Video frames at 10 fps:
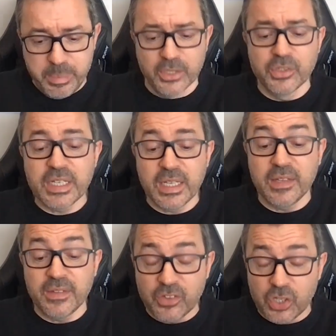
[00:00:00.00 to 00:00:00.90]
building
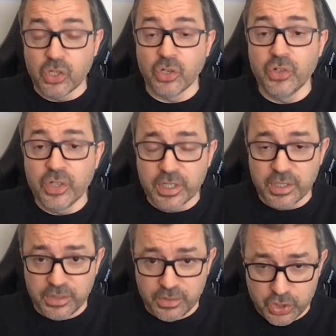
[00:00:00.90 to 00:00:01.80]
in this
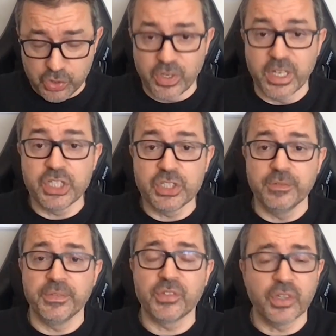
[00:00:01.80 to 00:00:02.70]
longer
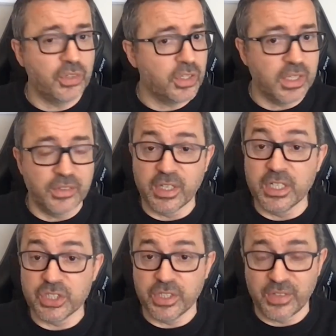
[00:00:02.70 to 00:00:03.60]
duration for
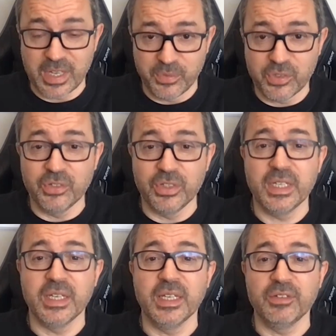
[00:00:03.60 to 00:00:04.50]
tokenization is absolutely
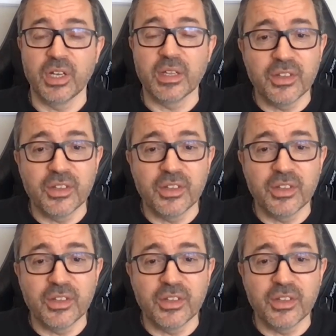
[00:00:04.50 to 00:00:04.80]
key, right?